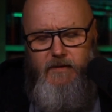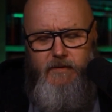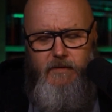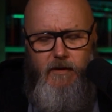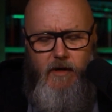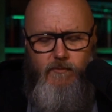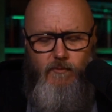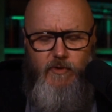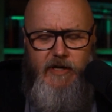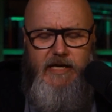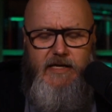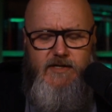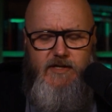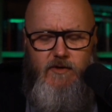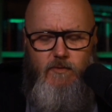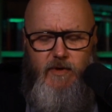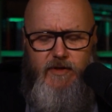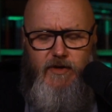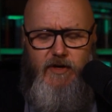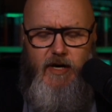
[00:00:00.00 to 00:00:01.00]

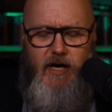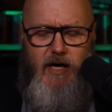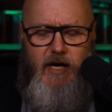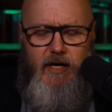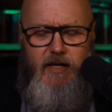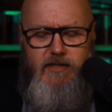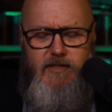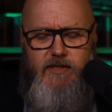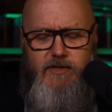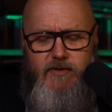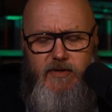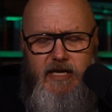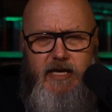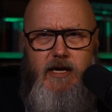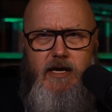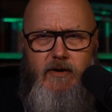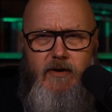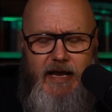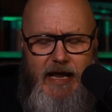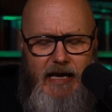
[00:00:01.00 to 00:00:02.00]
reason with God to
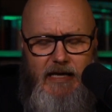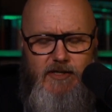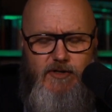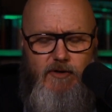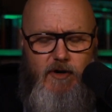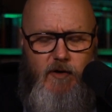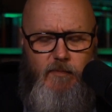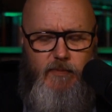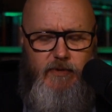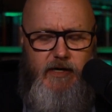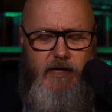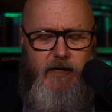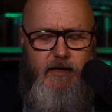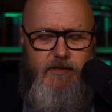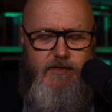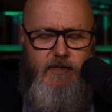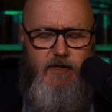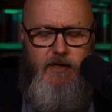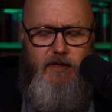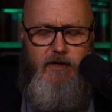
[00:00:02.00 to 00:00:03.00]
hear and answer our
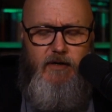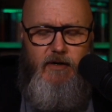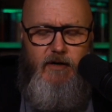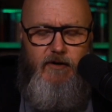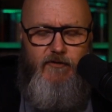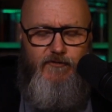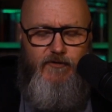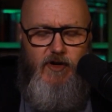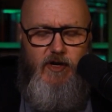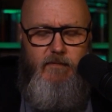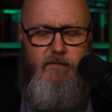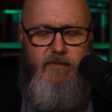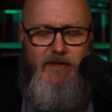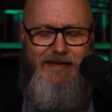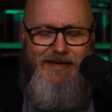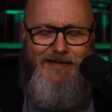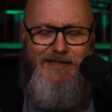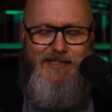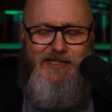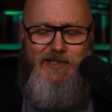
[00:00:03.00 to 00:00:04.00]
prayers from
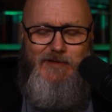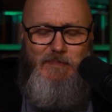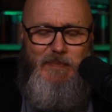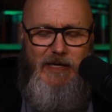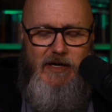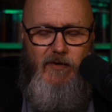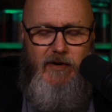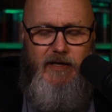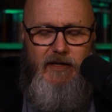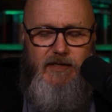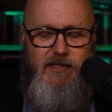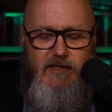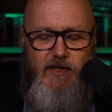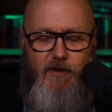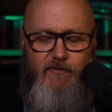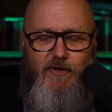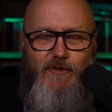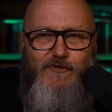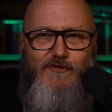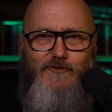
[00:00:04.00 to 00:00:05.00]
the experience
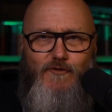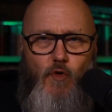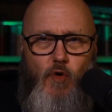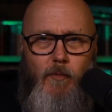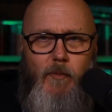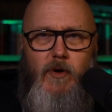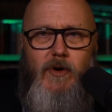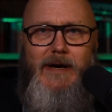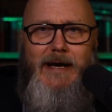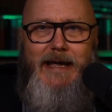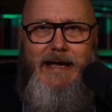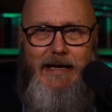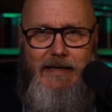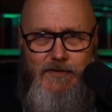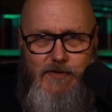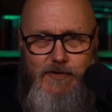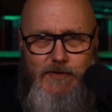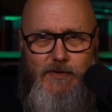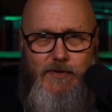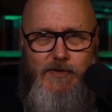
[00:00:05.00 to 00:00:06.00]
of former
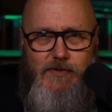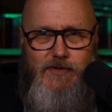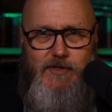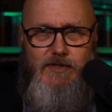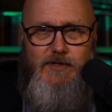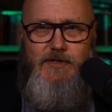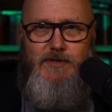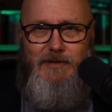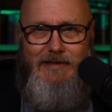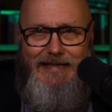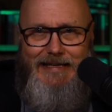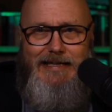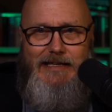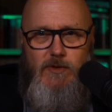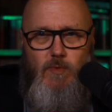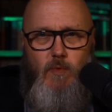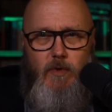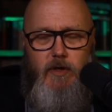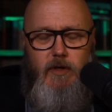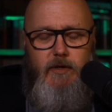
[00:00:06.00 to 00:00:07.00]
answers. This is
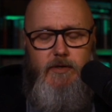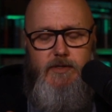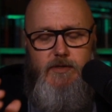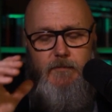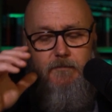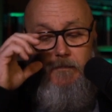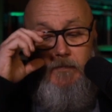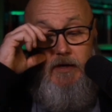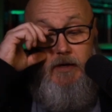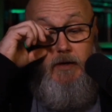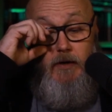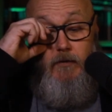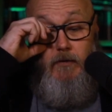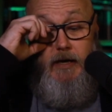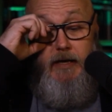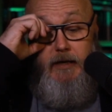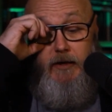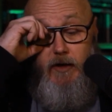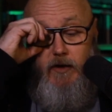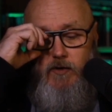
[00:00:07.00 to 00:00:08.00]
Lee's words,
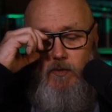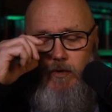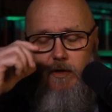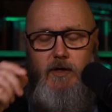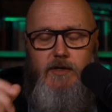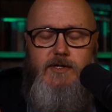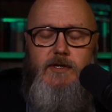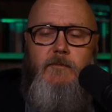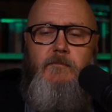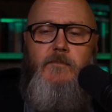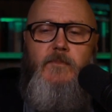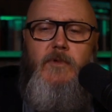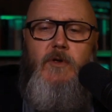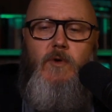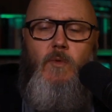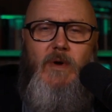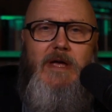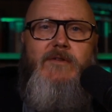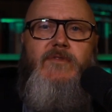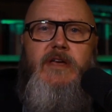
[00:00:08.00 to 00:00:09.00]
right? In other words,
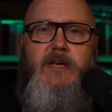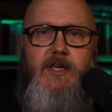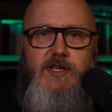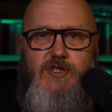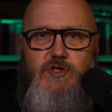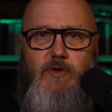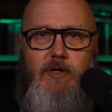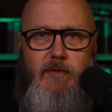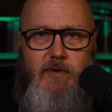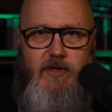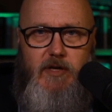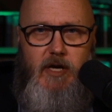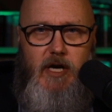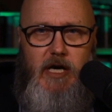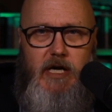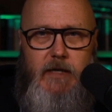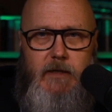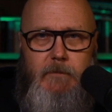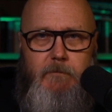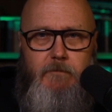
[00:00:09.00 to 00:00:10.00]
we have a history with
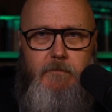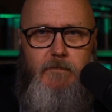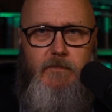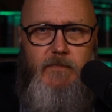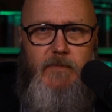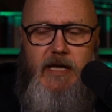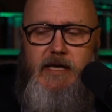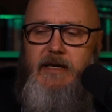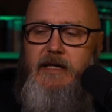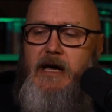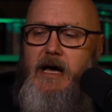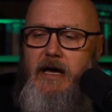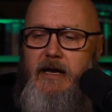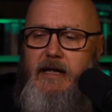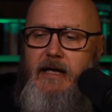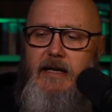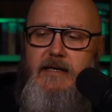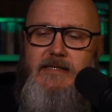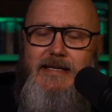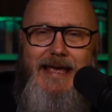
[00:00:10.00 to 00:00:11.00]
God, and God
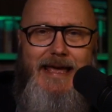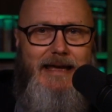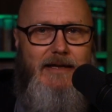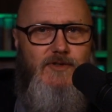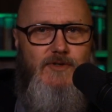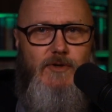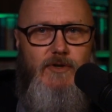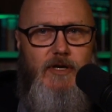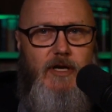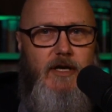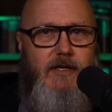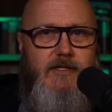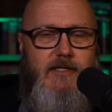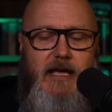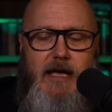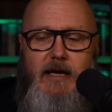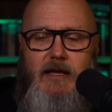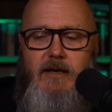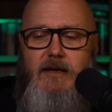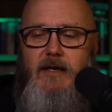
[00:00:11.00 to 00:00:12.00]
has answered us
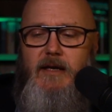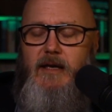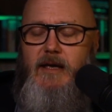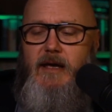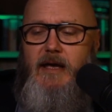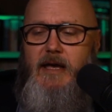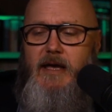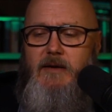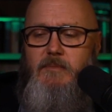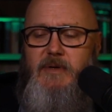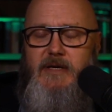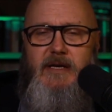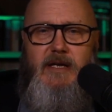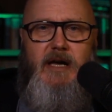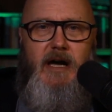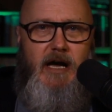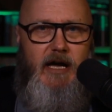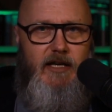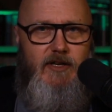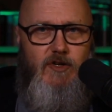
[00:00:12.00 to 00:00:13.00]
and been
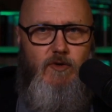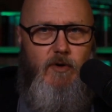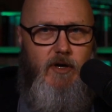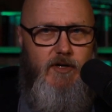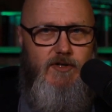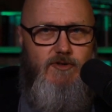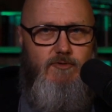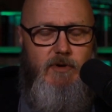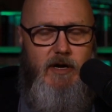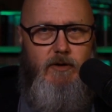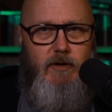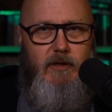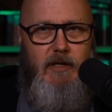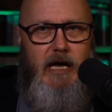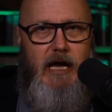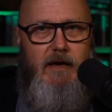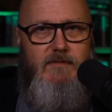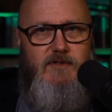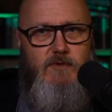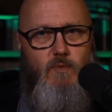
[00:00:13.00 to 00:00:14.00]
kind to us throughout our
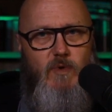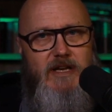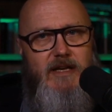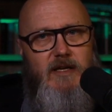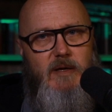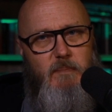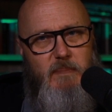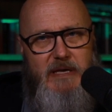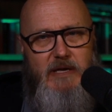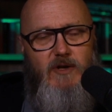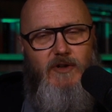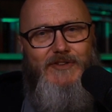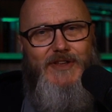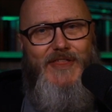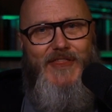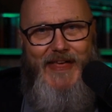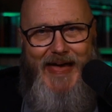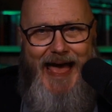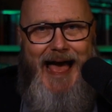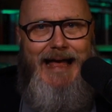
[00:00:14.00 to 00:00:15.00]
lives, and we can appeal
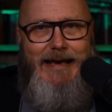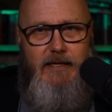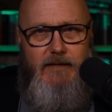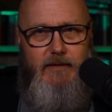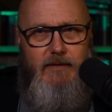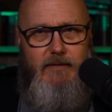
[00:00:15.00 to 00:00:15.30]
to that